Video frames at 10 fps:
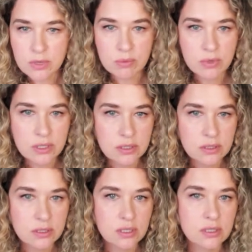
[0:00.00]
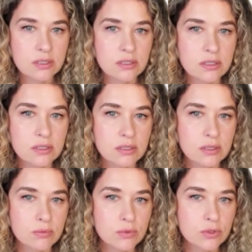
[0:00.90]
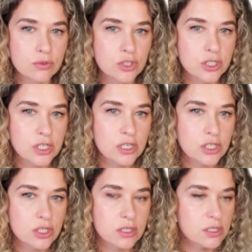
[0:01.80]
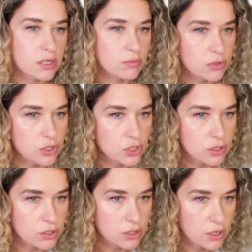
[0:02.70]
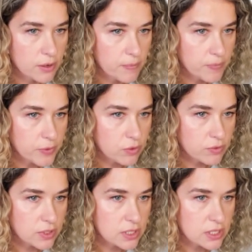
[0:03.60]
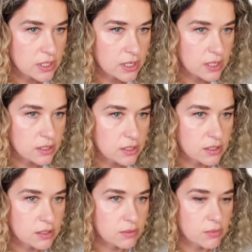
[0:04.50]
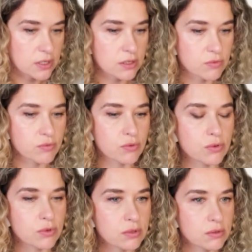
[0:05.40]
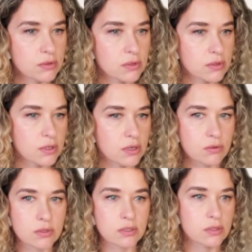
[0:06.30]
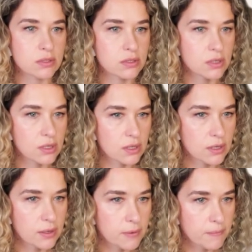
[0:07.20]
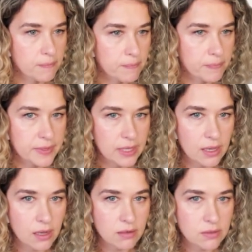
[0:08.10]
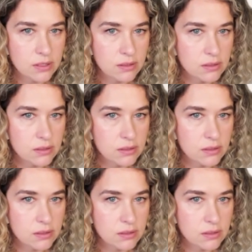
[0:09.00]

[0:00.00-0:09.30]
button, and I want to change the temperature of these lights. Let's make it 4000 Kelvin.